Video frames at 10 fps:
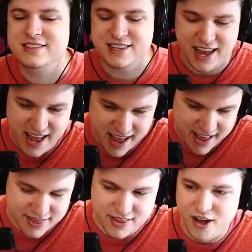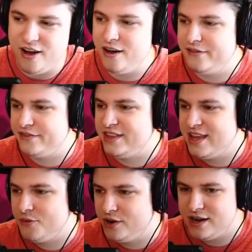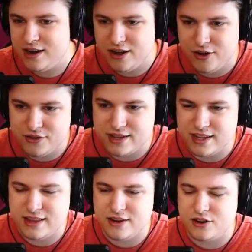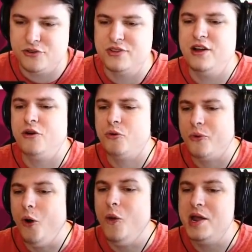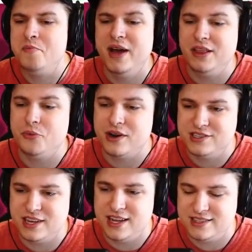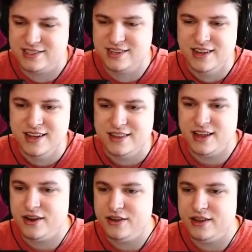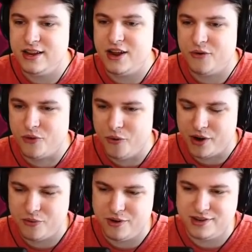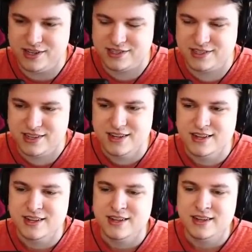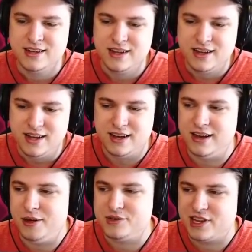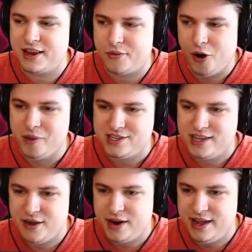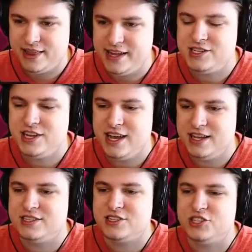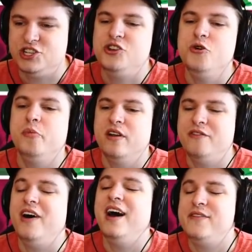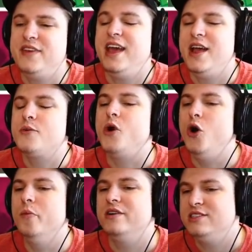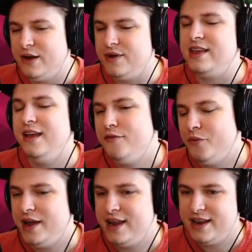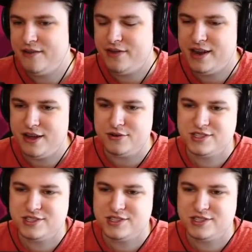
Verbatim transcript: Ten of the, what are they called? They, they're called the heroic petwear sets. Yeah. The, the heroic one is... Oh, it was a lot of Robux, Kira. It literally is two point five K Robux that we gave away in that video.